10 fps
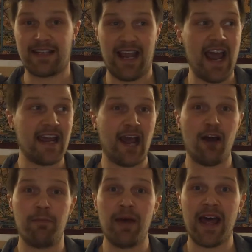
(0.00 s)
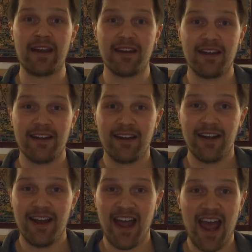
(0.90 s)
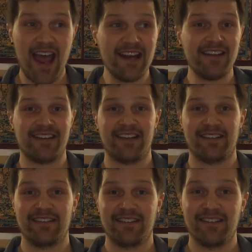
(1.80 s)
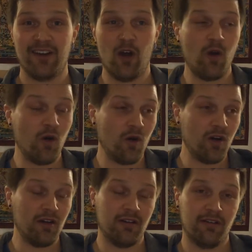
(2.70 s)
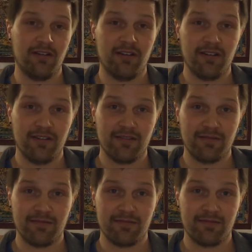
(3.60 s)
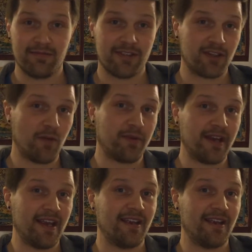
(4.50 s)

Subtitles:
getting out of bed, anything, or stopping